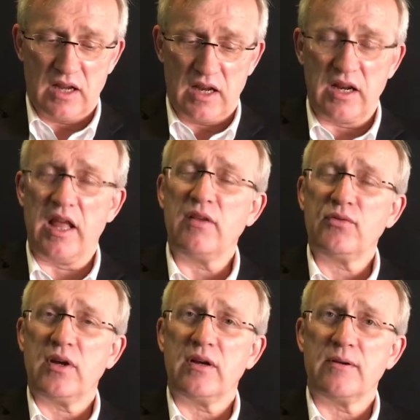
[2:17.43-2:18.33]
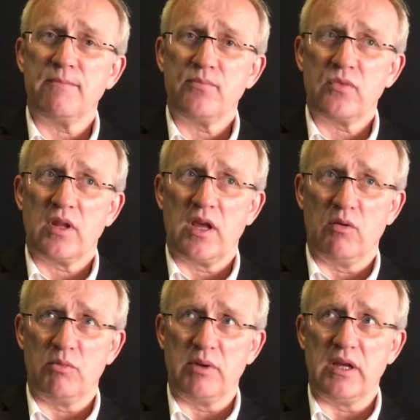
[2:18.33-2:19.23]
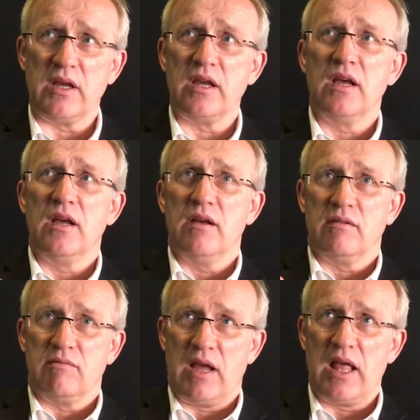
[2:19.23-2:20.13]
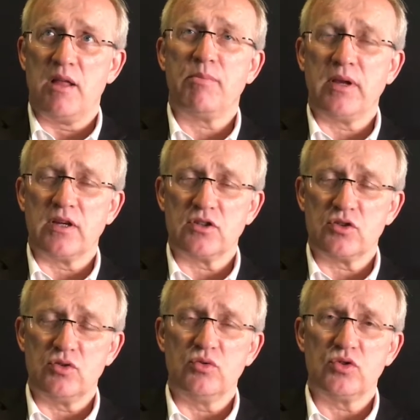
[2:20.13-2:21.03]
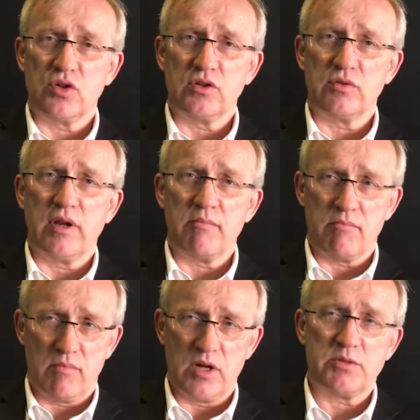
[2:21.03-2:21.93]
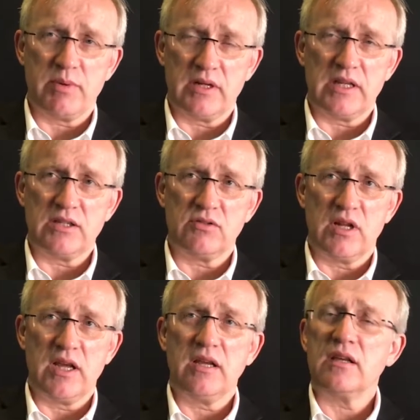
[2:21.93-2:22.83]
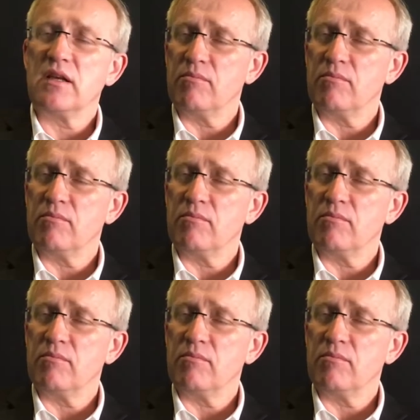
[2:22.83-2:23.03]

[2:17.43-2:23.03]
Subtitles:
In healthcare, it will be helping us do surgery much better than today,